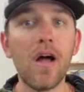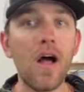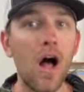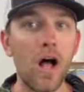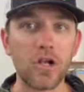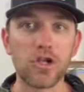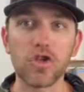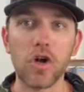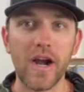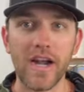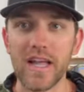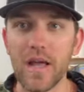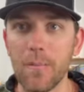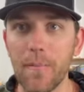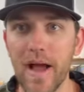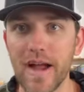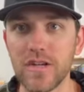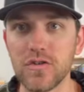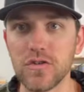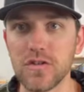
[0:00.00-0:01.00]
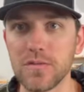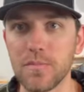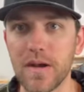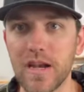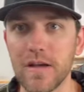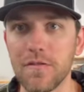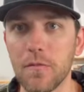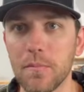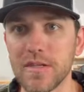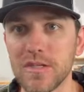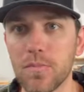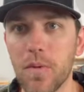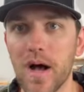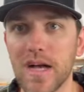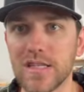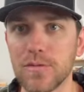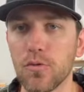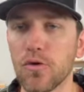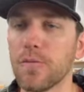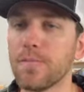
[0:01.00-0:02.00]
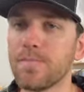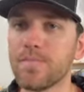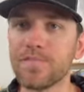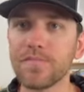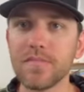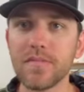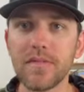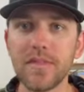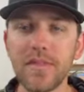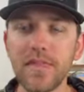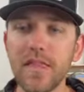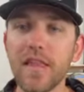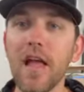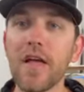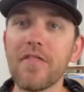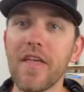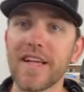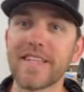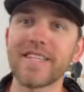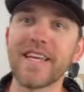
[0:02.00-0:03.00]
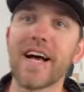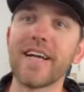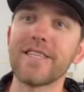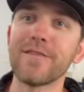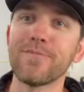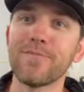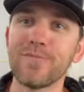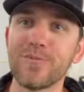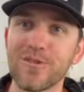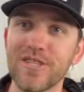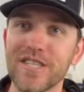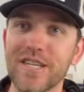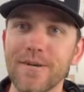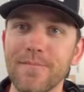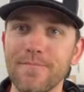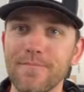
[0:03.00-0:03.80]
I'll try to get back to as many of them as possible. Thanks guys, we'll see ya.